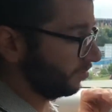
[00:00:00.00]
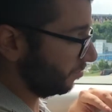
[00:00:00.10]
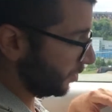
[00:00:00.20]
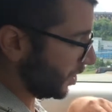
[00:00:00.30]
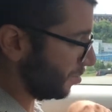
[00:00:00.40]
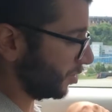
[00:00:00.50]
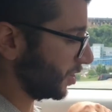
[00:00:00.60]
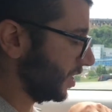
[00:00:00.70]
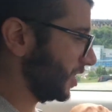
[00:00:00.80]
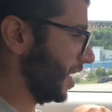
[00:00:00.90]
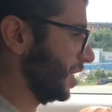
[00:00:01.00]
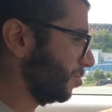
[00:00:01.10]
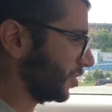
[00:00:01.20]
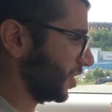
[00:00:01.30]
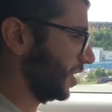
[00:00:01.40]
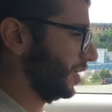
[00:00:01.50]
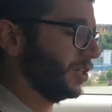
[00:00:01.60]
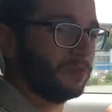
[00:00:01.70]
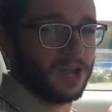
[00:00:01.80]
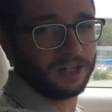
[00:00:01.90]
10% to 80%,
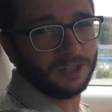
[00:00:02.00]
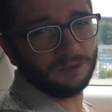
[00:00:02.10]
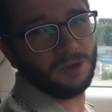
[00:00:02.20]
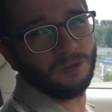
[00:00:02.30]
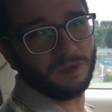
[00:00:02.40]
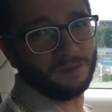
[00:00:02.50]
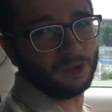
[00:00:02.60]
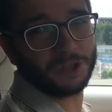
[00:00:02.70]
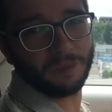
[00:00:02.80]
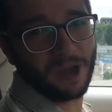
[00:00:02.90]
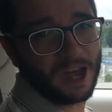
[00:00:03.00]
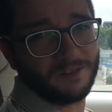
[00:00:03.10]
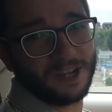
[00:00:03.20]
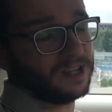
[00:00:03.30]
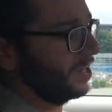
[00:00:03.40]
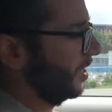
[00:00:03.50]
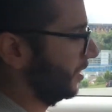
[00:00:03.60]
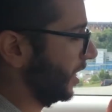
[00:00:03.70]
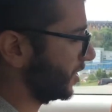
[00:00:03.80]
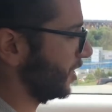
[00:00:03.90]
you're back on the road with most of your battery.
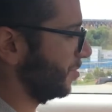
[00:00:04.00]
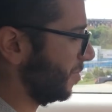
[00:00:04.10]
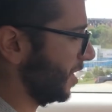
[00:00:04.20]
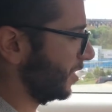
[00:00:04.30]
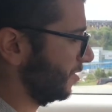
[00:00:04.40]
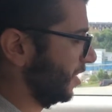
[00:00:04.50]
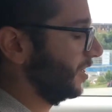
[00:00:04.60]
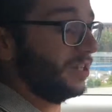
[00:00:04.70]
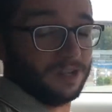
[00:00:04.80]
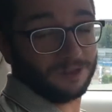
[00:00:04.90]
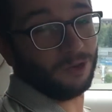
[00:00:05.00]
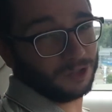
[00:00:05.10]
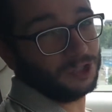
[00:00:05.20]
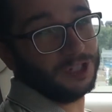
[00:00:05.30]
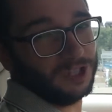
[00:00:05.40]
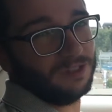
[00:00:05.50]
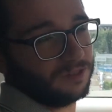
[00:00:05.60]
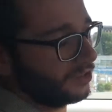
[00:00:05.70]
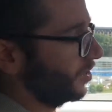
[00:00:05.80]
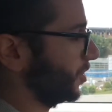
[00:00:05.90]
That's not bad. Yeah, of course you need the
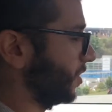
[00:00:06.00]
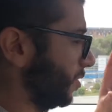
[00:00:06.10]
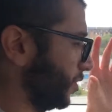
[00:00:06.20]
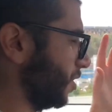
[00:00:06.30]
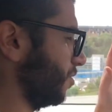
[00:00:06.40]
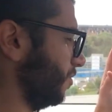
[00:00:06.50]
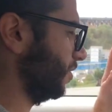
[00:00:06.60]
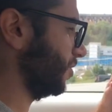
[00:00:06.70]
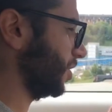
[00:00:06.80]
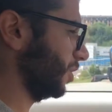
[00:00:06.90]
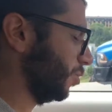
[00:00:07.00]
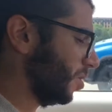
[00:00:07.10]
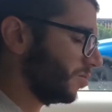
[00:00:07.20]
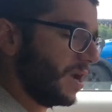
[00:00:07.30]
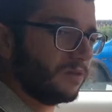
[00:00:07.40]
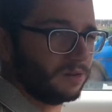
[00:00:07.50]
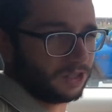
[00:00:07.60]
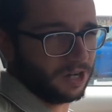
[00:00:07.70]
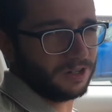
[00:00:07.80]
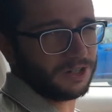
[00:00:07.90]
infrastructure there with the 350 kilowatt per hour
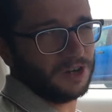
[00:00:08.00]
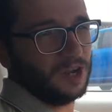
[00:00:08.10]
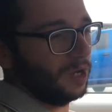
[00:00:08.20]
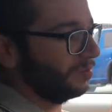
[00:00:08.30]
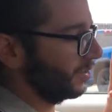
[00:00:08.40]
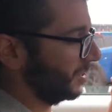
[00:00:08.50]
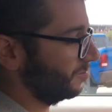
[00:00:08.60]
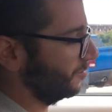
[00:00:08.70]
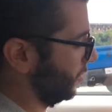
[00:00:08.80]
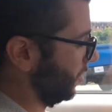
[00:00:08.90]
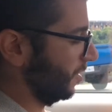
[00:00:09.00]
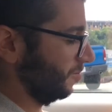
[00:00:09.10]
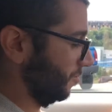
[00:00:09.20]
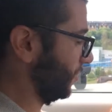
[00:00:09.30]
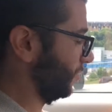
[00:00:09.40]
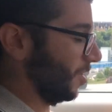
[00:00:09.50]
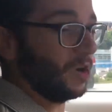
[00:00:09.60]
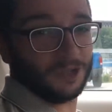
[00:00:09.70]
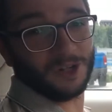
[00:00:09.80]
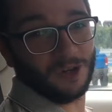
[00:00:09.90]
charger, but
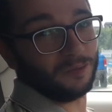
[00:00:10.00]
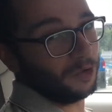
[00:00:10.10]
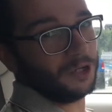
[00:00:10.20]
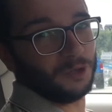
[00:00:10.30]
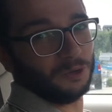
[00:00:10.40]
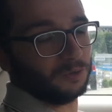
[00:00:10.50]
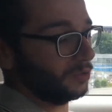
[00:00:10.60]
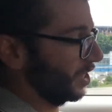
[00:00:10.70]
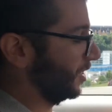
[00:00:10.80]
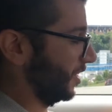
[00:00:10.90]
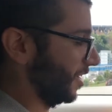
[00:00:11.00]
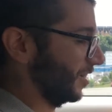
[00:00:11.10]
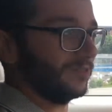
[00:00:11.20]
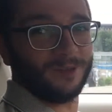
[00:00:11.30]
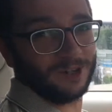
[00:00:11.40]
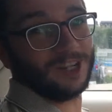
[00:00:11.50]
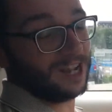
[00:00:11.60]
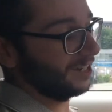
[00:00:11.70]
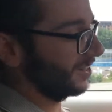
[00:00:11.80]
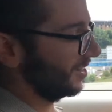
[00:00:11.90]
all in all, pretty cool. We're getting there. We're
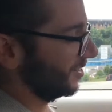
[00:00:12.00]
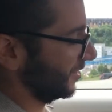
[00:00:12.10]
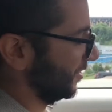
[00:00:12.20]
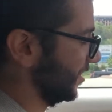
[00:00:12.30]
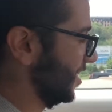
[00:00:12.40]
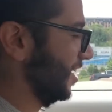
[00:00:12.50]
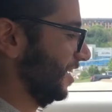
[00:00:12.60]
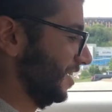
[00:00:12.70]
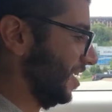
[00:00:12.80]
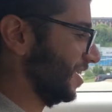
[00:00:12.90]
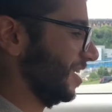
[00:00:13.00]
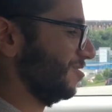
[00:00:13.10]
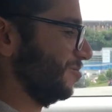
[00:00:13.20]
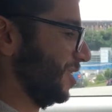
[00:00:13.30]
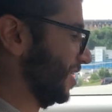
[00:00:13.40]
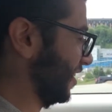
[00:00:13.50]
getting there, so not half bad.